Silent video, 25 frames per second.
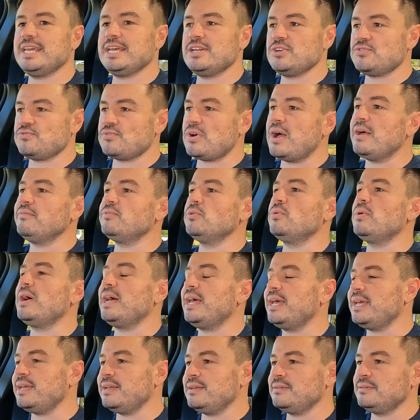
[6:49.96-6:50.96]
get drive
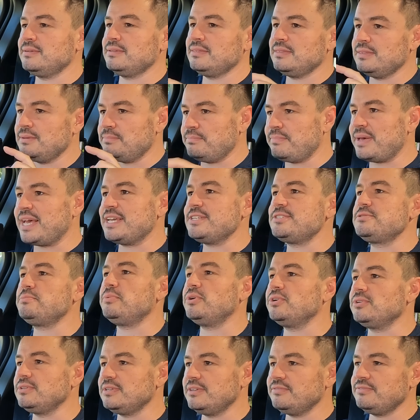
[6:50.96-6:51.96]
away the base
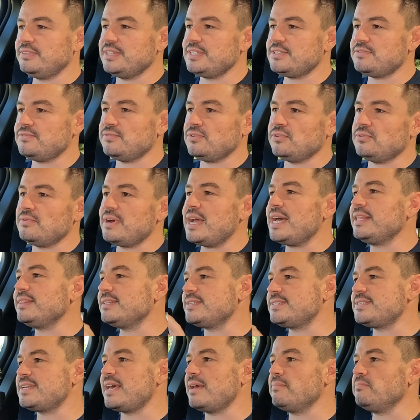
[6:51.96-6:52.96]
model of this for around
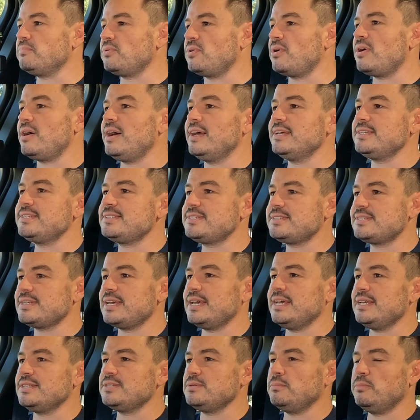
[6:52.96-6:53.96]
the same price
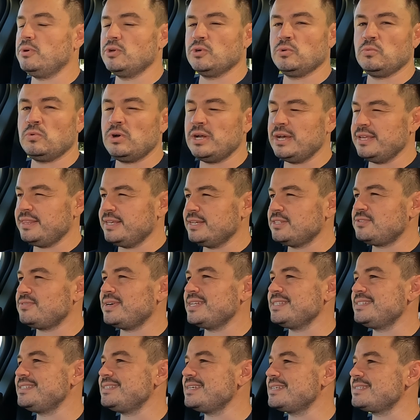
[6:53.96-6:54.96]
as a Model Y. I think it's
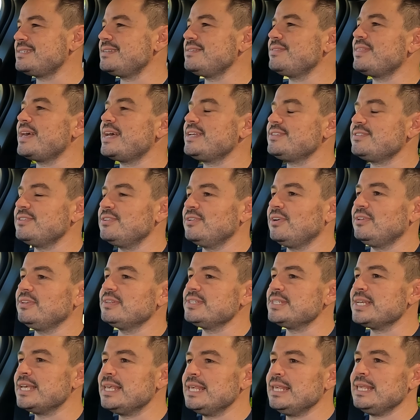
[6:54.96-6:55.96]
around
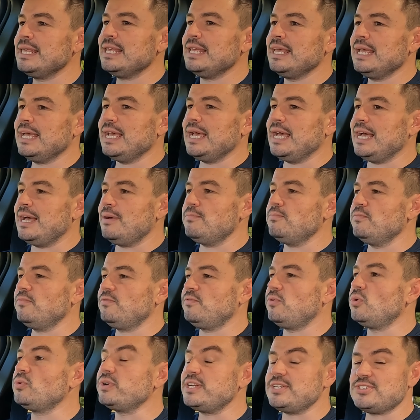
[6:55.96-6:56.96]
$60,000.
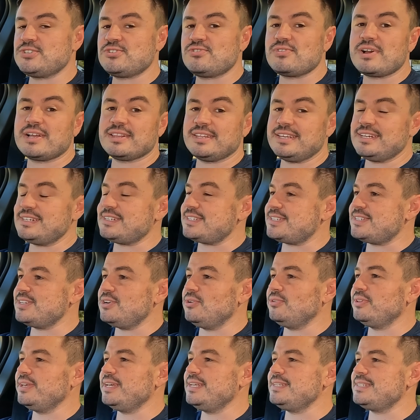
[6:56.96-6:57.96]
Ford is struggling to
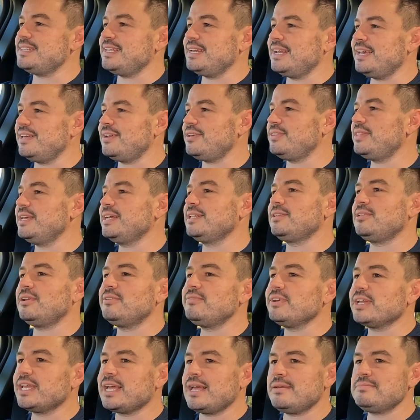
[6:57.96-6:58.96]
sell these, and I think a lot
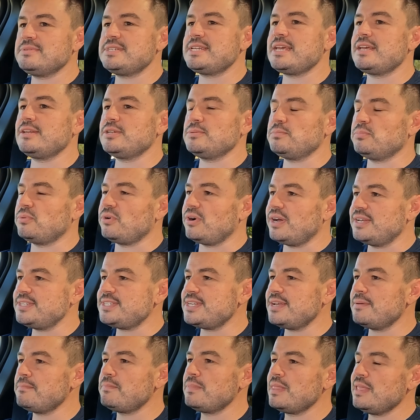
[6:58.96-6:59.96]
of it comes down to
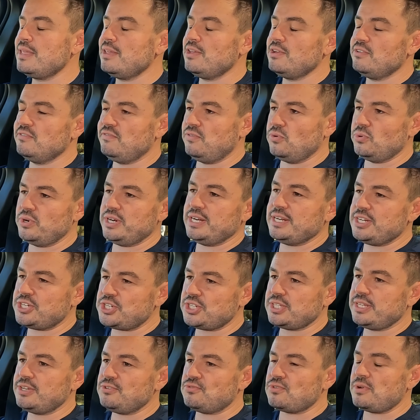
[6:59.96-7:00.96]
pricing. Ford
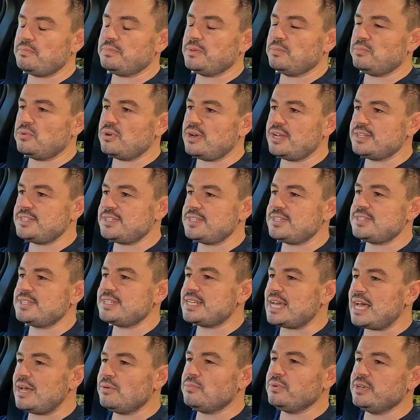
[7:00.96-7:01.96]
initially dropped the price to
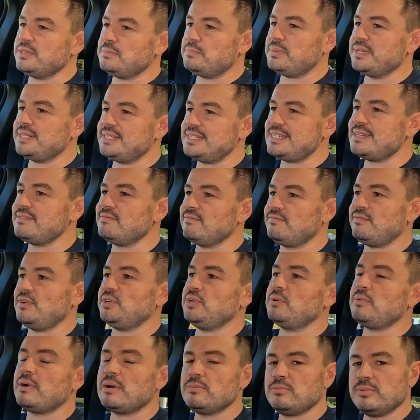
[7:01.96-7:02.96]
start with, but didn't
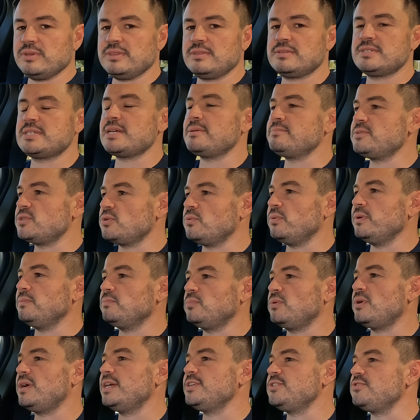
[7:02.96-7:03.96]
follow up with subsequent
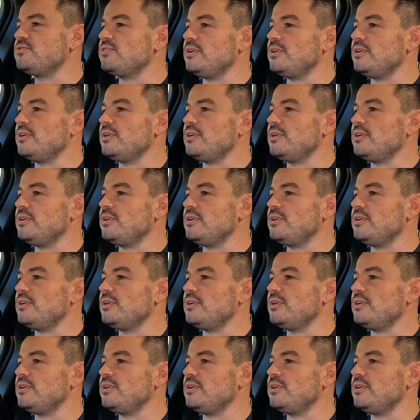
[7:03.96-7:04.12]
price